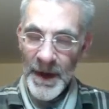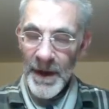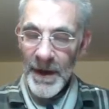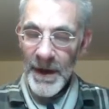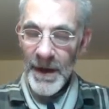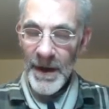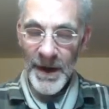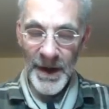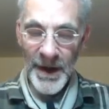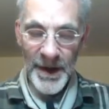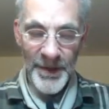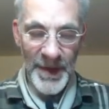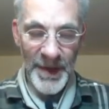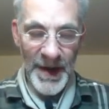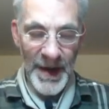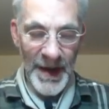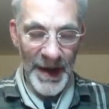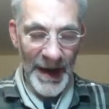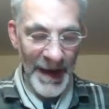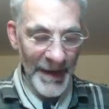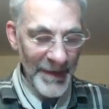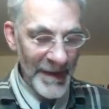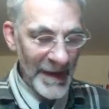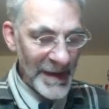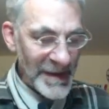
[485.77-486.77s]
n.
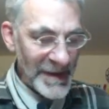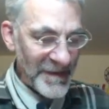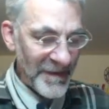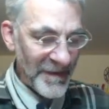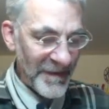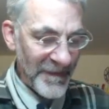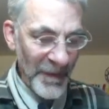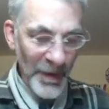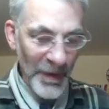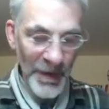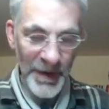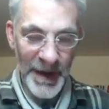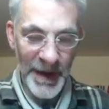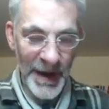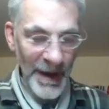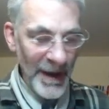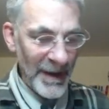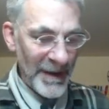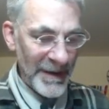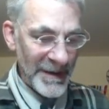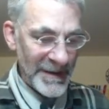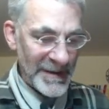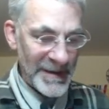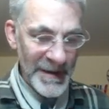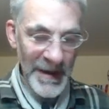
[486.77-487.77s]
And these four
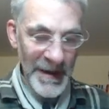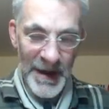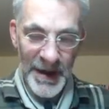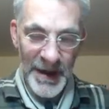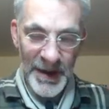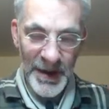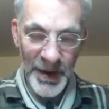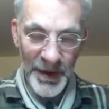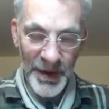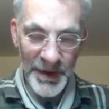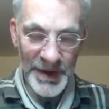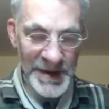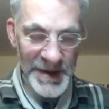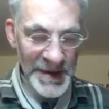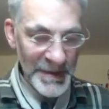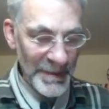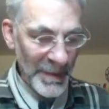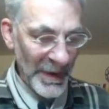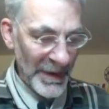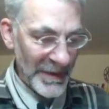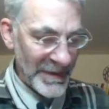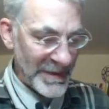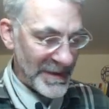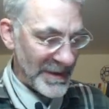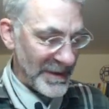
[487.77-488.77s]
colours
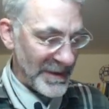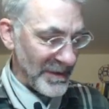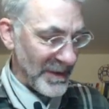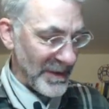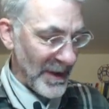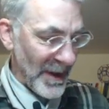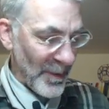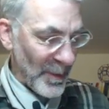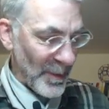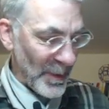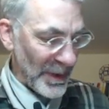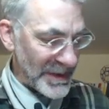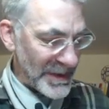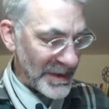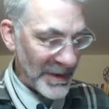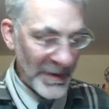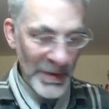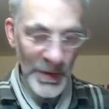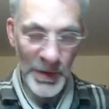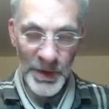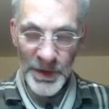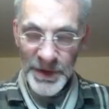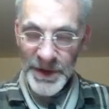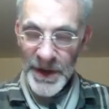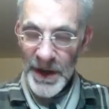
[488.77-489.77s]
correspond to what are
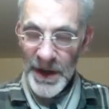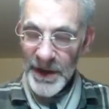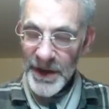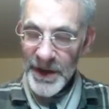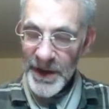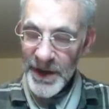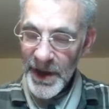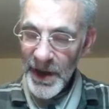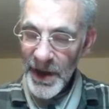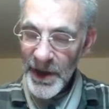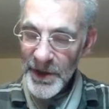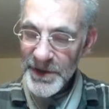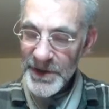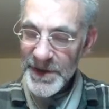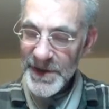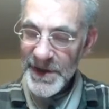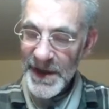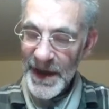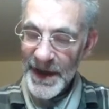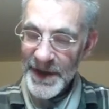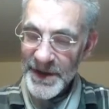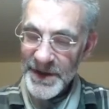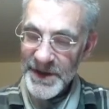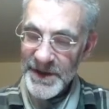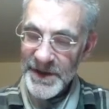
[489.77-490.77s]
called
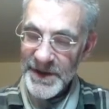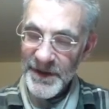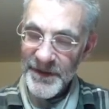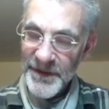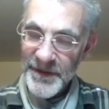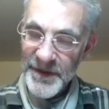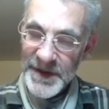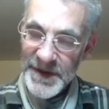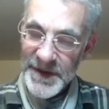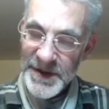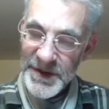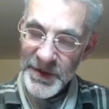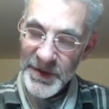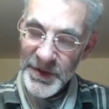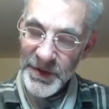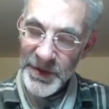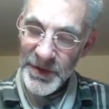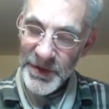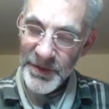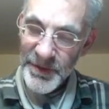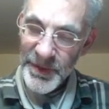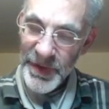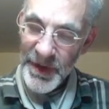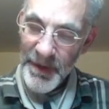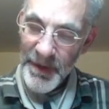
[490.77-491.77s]
cosets of this group.